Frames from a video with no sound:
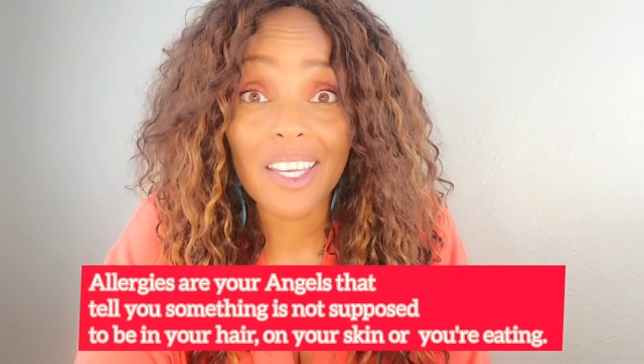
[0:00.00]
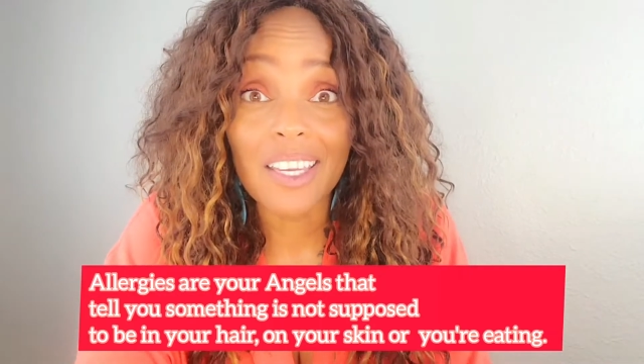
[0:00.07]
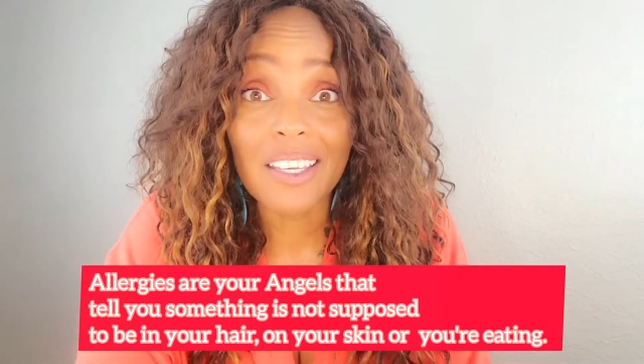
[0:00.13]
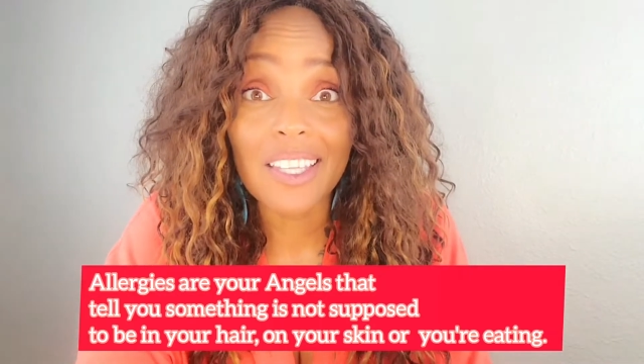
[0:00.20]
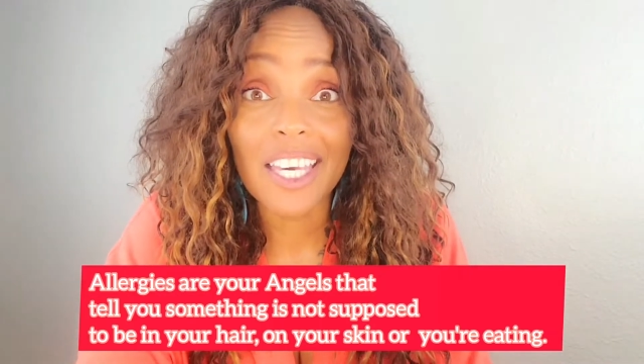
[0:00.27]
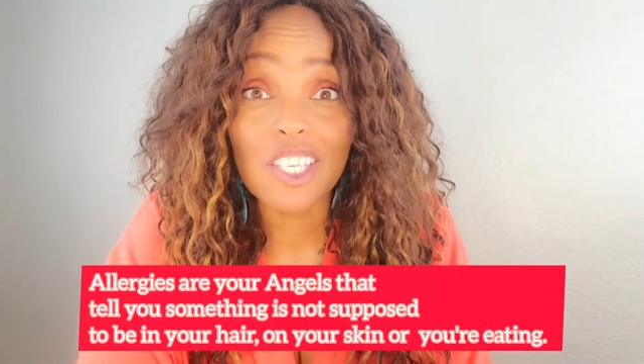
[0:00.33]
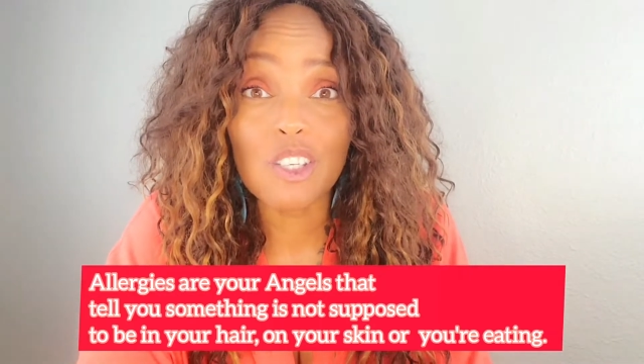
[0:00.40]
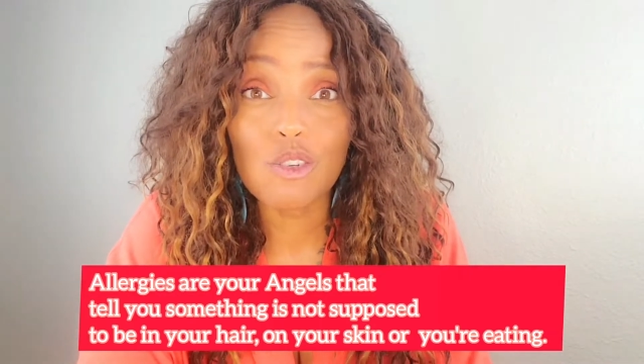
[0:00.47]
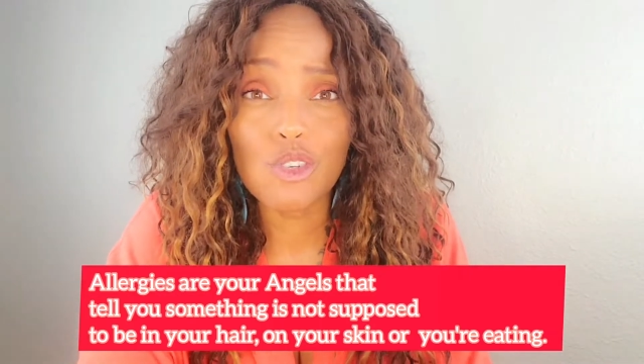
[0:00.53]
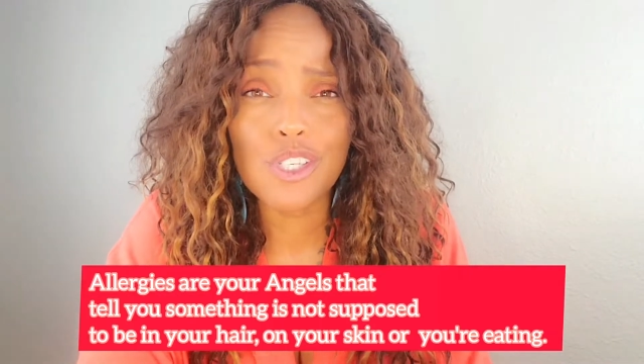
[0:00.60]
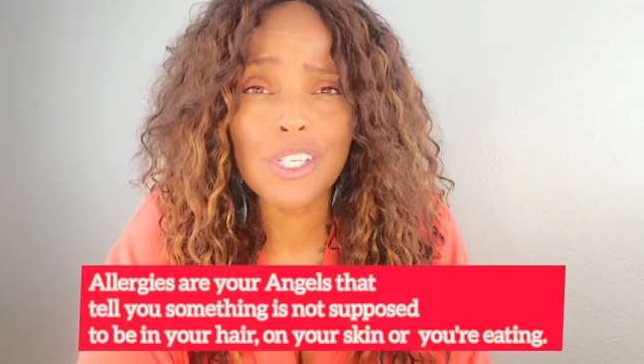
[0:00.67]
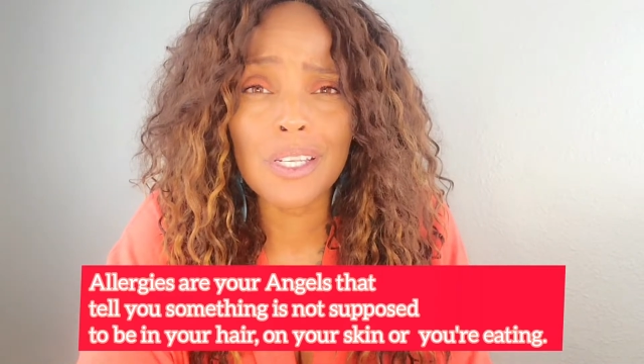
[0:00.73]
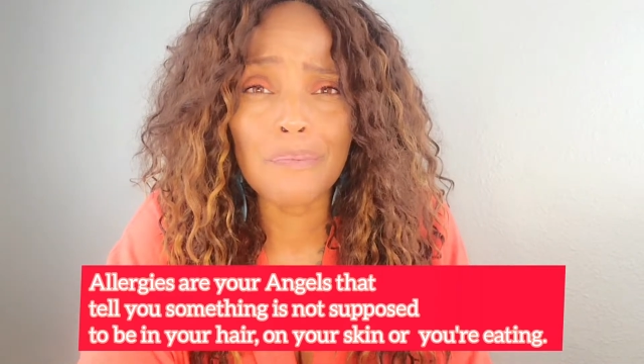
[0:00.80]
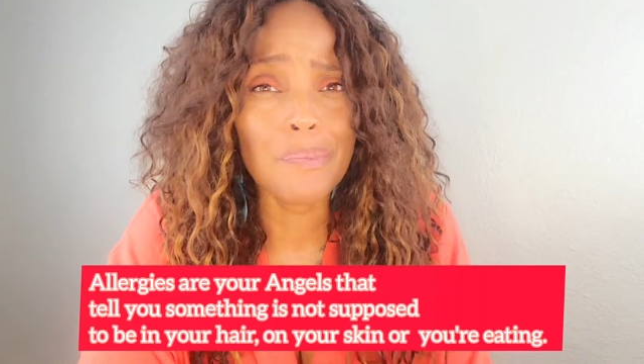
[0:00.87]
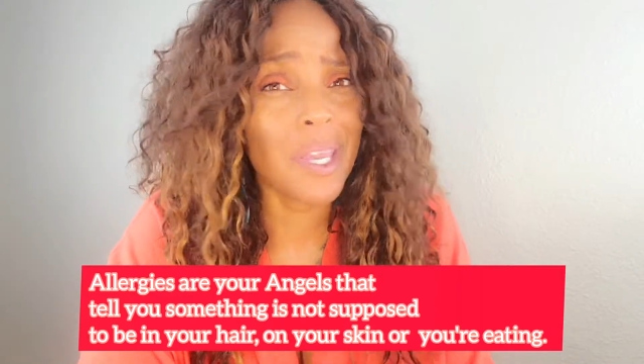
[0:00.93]
Like you
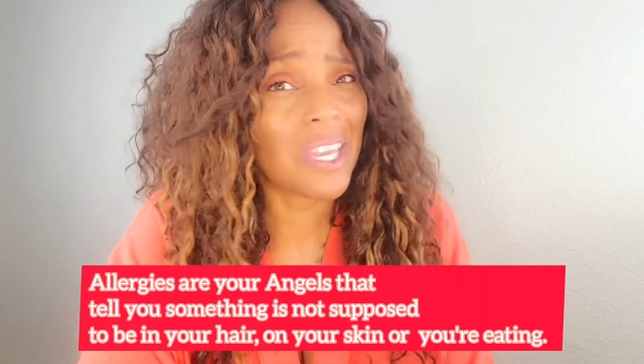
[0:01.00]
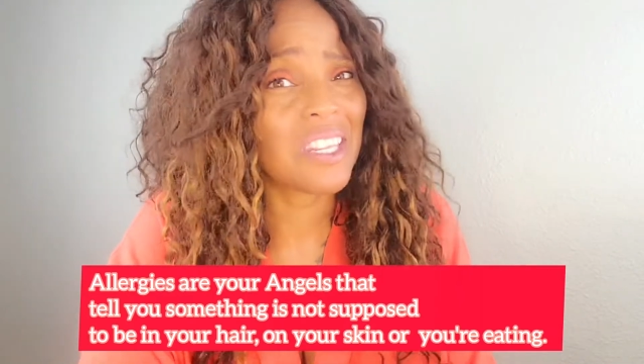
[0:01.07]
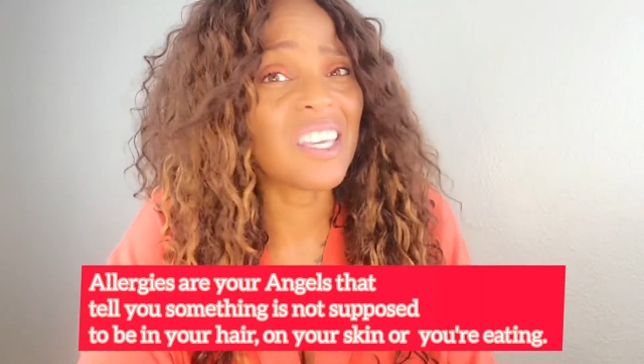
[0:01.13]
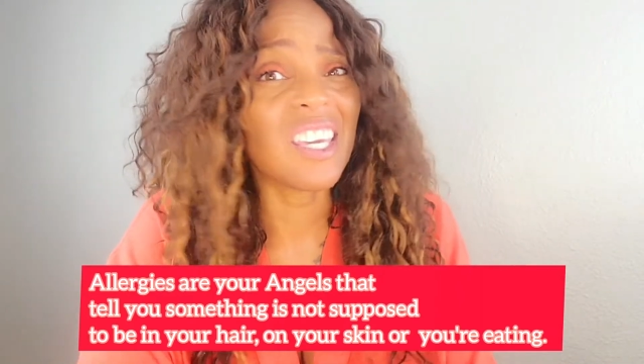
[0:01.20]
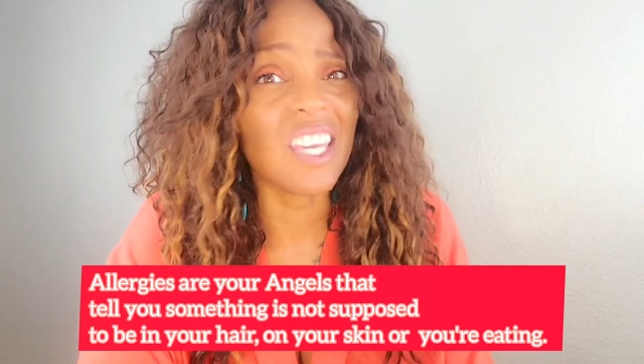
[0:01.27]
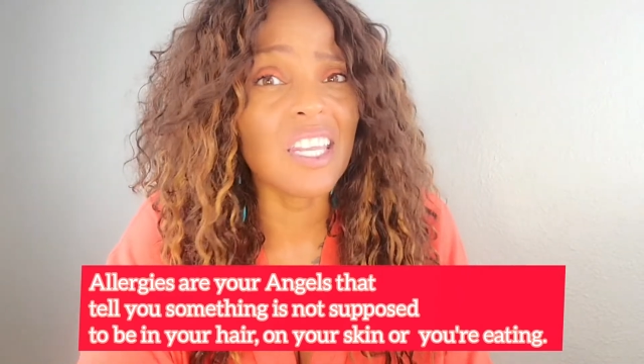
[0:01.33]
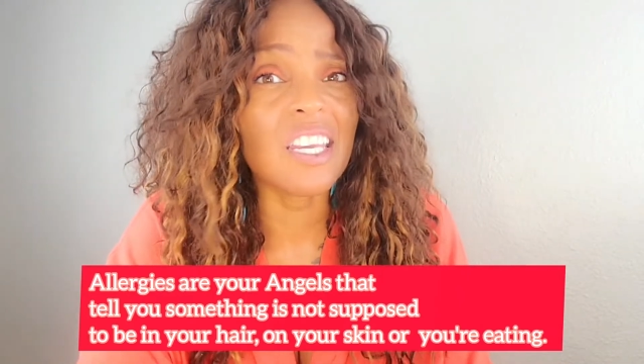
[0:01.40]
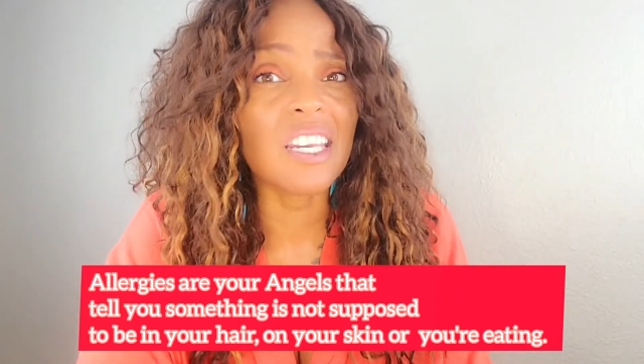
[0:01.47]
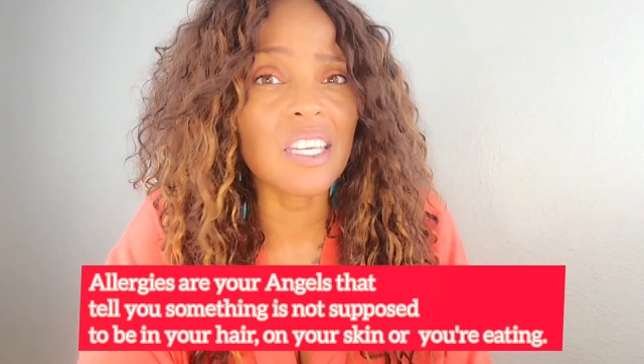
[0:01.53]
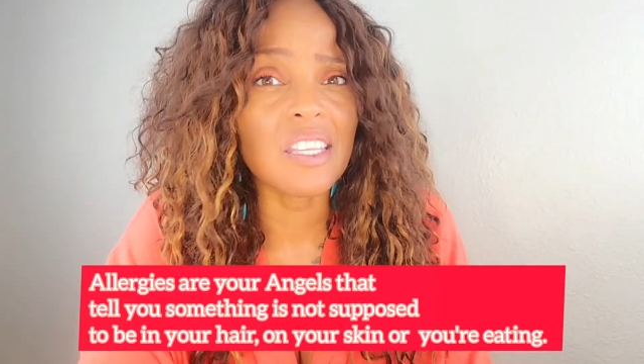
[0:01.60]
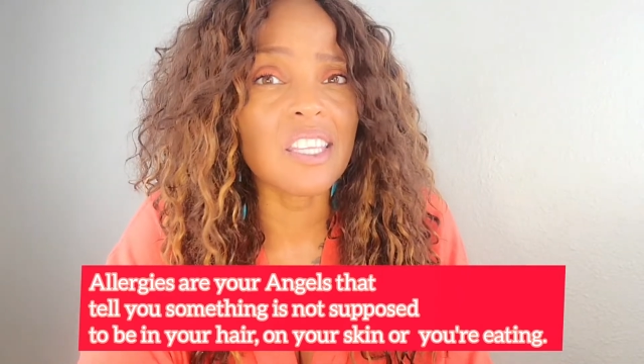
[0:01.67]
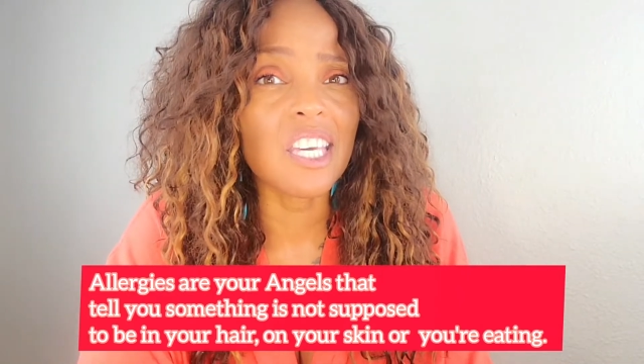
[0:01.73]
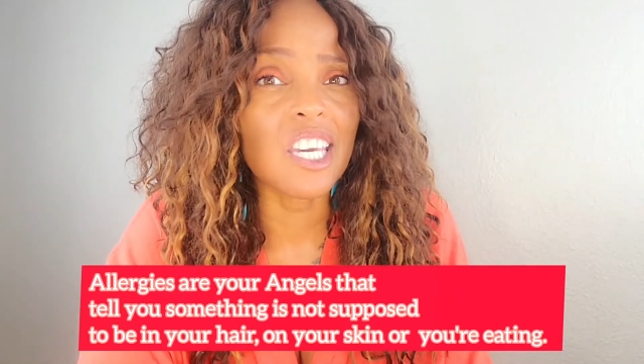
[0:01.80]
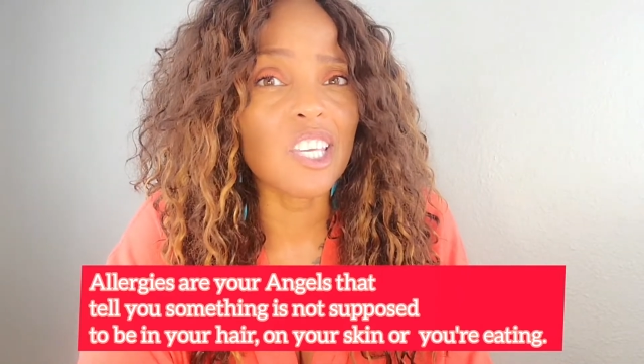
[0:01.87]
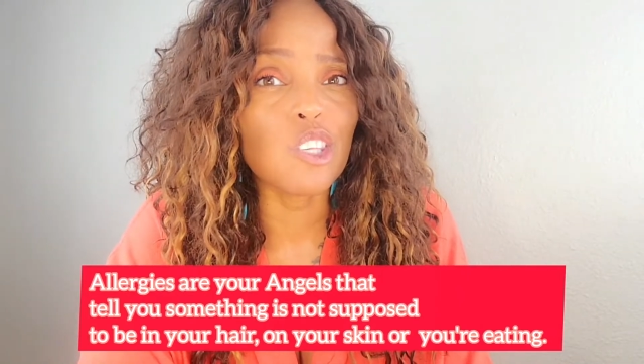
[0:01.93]
shouldn't be able to eat
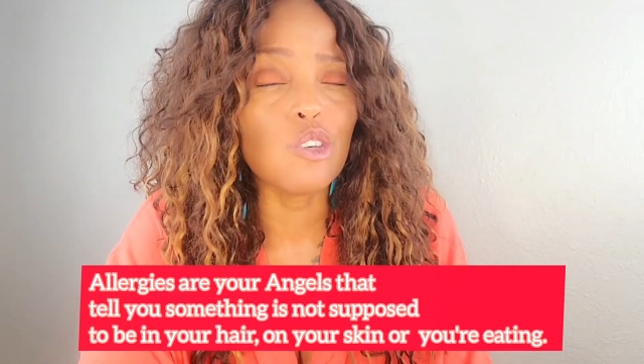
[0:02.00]
anything.